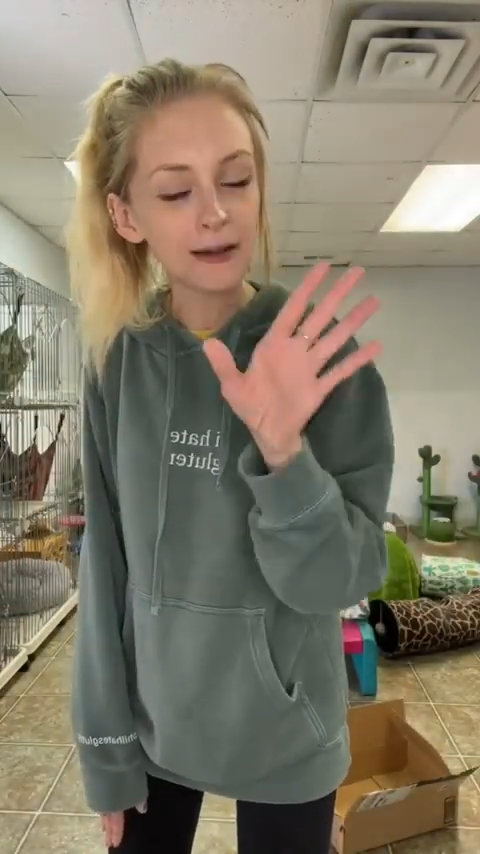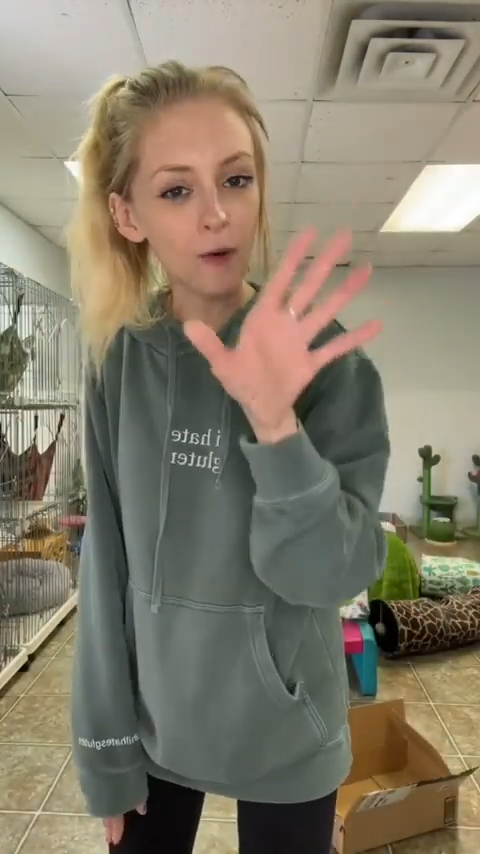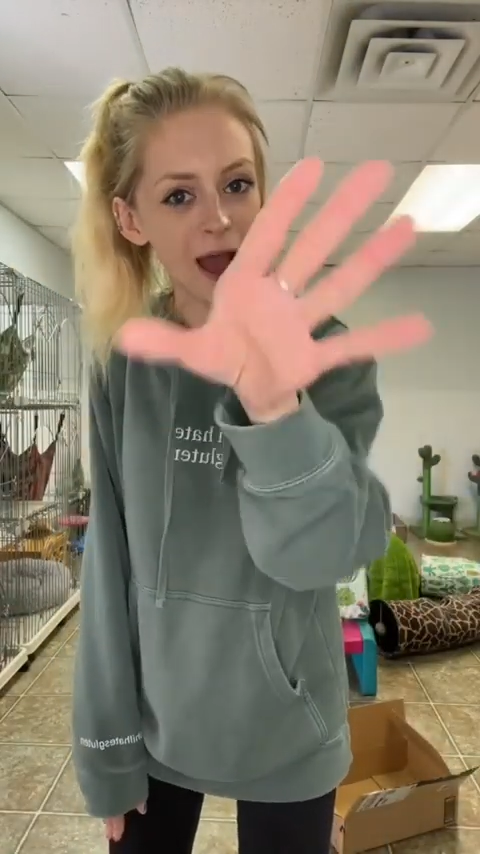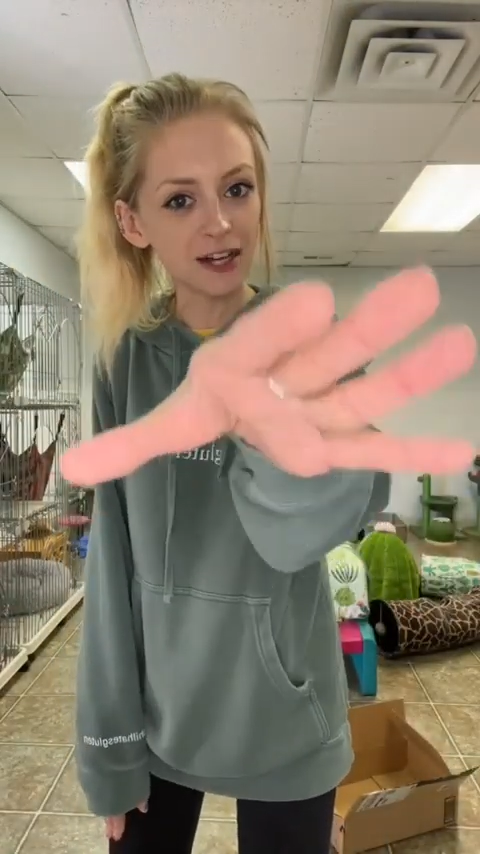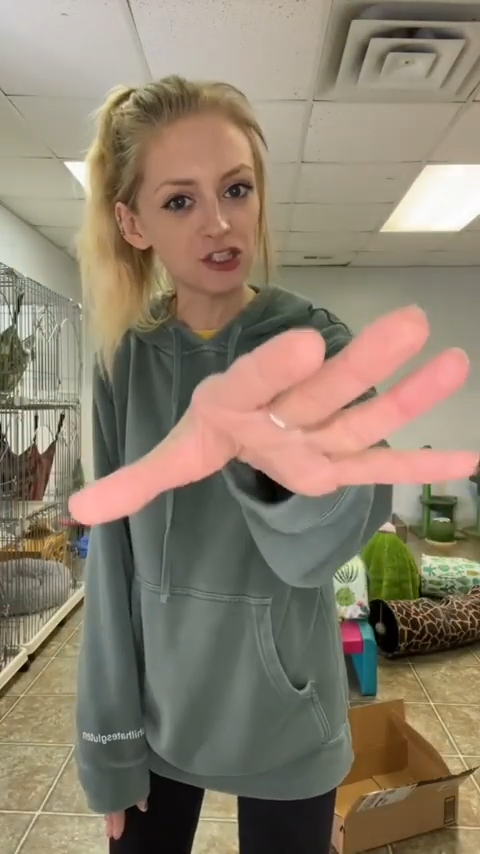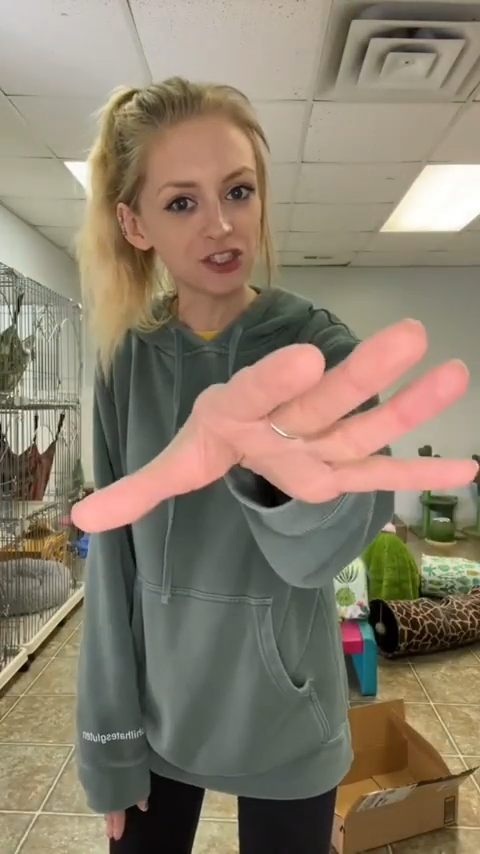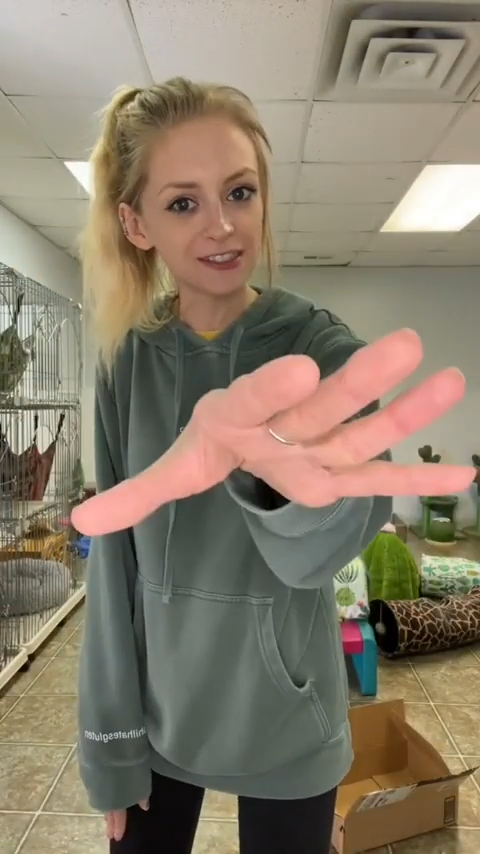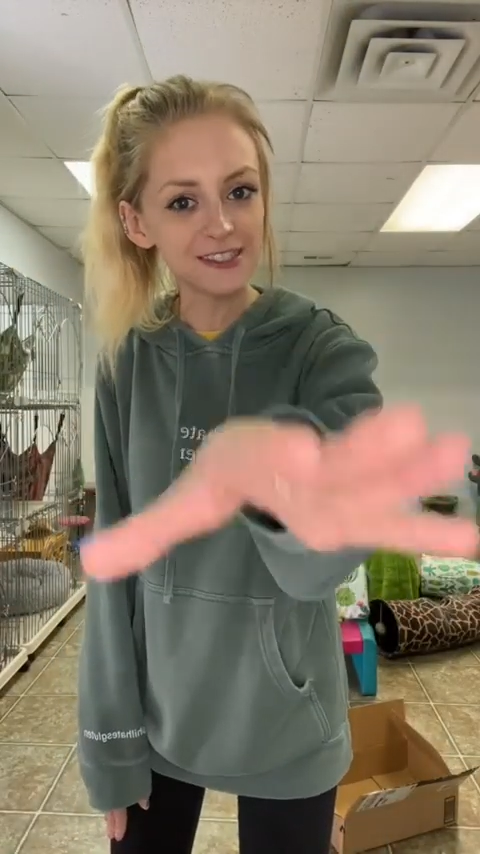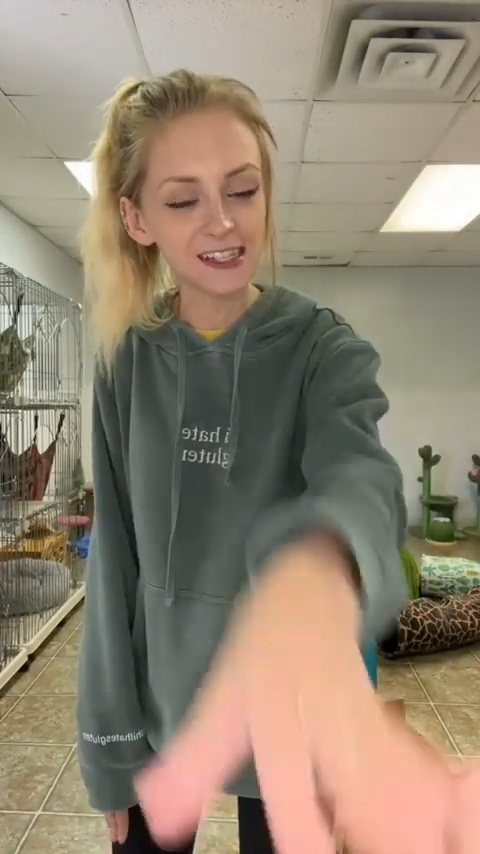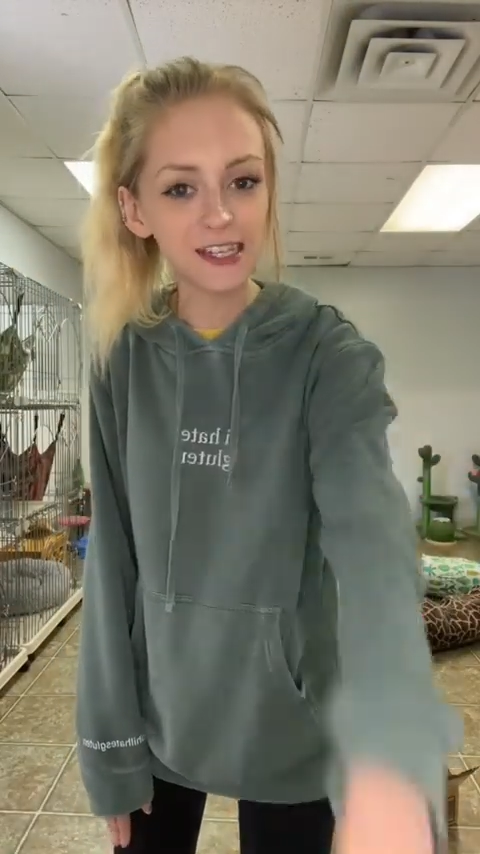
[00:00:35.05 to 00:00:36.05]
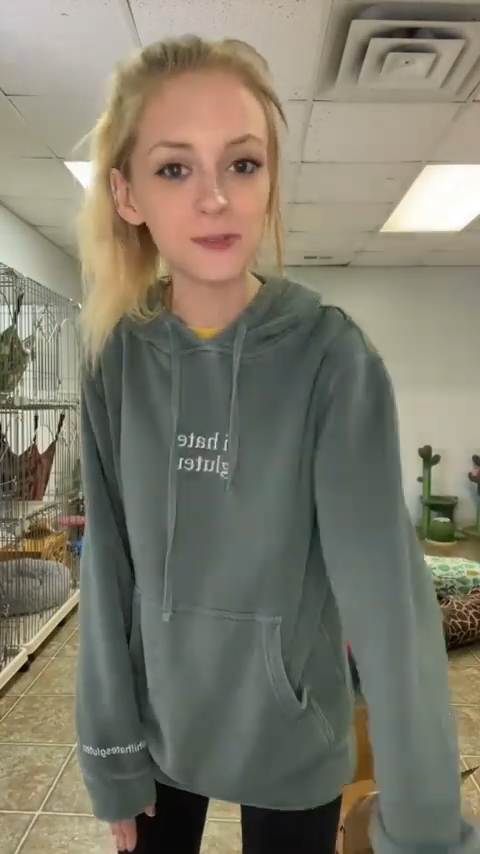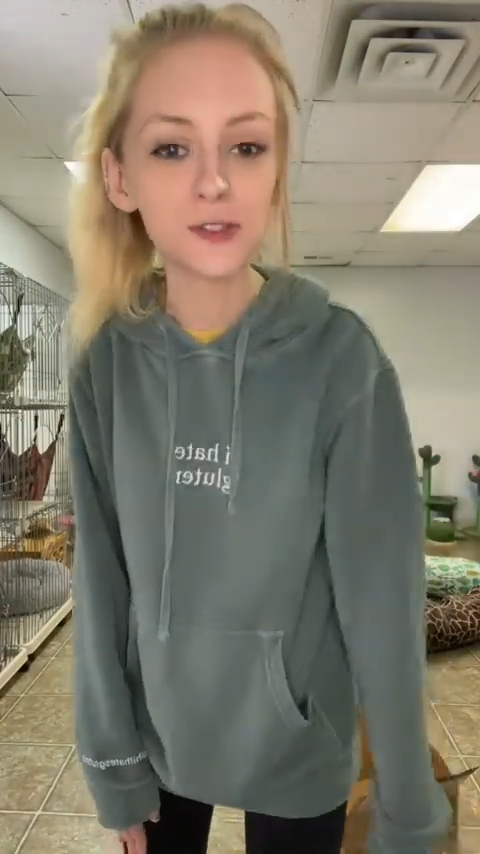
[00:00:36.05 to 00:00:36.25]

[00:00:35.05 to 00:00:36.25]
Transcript: don't actually see you,